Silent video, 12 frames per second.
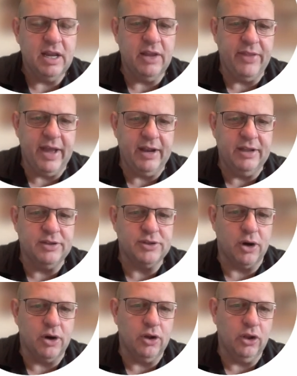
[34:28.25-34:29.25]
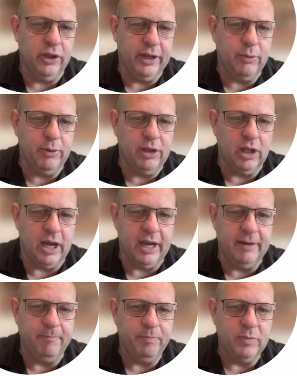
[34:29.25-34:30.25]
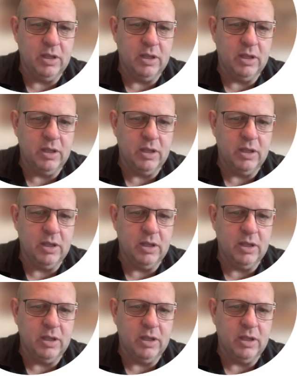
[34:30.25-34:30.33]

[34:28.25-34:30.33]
and that is our liquid line.